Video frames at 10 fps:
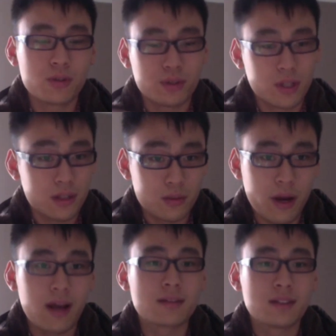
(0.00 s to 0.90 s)
view to turn
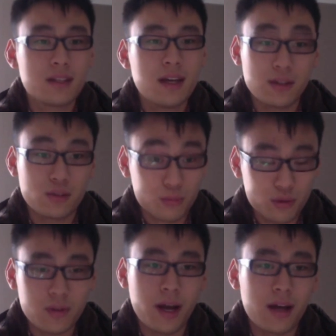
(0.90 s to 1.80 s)
around and to
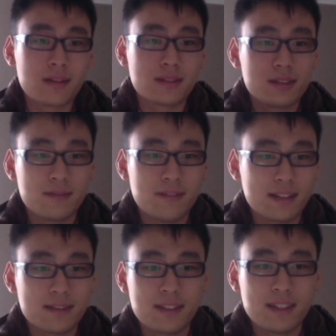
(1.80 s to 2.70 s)
move around
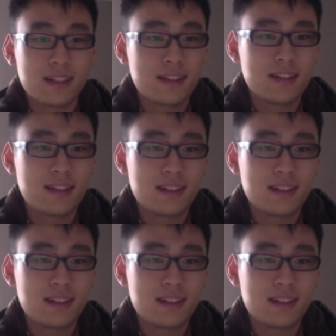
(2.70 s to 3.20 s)
effectively